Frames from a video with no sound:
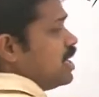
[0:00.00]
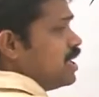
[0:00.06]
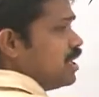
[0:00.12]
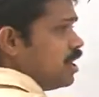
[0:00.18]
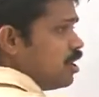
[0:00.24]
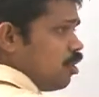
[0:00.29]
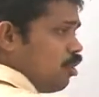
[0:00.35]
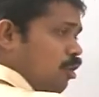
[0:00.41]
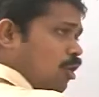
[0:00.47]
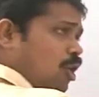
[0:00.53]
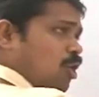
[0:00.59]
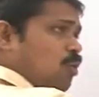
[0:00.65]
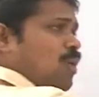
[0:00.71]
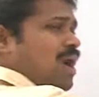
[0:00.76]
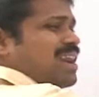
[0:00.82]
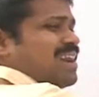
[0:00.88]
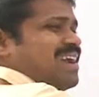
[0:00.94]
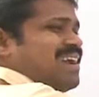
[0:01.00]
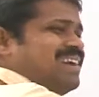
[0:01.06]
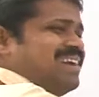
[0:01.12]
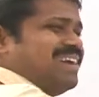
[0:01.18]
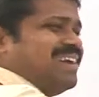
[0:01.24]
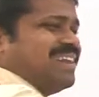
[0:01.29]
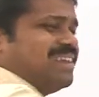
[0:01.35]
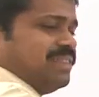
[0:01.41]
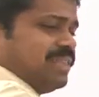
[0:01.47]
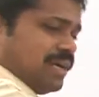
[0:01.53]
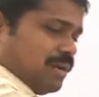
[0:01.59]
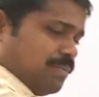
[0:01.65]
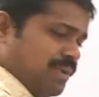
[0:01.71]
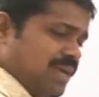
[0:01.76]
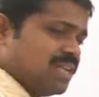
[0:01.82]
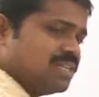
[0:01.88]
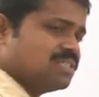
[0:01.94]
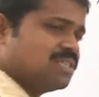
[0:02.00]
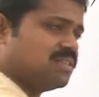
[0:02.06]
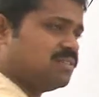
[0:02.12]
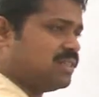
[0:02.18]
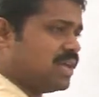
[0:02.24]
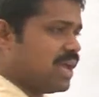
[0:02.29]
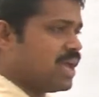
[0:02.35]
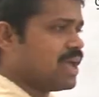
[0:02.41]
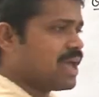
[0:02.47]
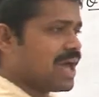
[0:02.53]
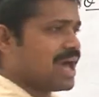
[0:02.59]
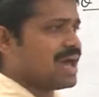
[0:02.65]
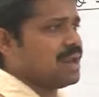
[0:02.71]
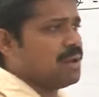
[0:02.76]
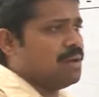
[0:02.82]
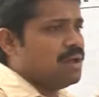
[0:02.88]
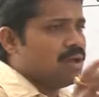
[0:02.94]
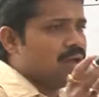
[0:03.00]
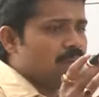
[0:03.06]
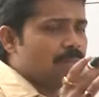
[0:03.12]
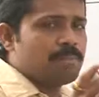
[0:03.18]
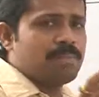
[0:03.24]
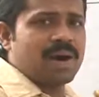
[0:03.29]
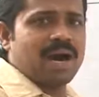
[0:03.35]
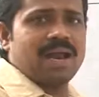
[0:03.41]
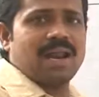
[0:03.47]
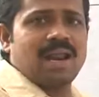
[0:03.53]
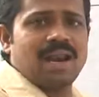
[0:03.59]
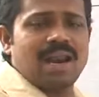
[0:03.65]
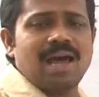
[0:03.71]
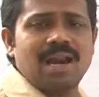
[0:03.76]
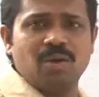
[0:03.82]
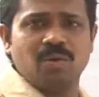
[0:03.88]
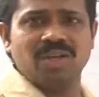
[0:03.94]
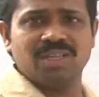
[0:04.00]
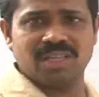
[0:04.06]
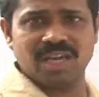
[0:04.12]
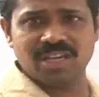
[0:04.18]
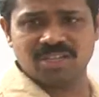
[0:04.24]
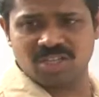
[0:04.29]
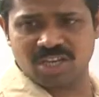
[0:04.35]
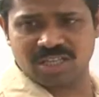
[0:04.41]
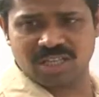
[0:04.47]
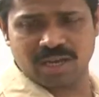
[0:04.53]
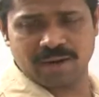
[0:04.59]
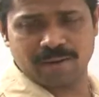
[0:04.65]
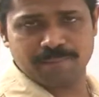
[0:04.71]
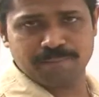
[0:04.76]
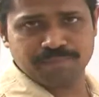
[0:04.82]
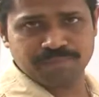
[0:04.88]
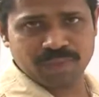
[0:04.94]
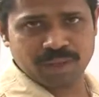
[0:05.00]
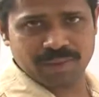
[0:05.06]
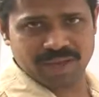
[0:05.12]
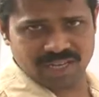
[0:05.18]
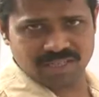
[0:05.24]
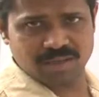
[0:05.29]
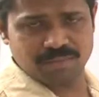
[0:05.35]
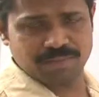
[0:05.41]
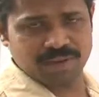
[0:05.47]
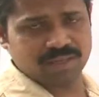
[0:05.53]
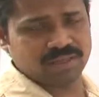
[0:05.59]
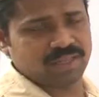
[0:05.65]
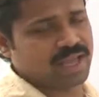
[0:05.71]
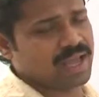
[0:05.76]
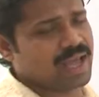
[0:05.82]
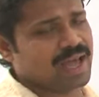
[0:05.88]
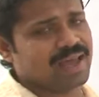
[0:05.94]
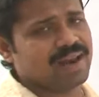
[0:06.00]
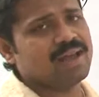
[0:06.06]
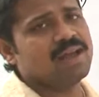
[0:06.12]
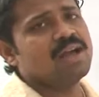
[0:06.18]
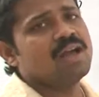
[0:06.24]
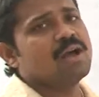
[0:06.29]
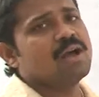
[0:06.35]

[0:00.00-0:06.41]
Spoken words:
degree or 180 degree. That means they are parallel with each other. Very simple. They are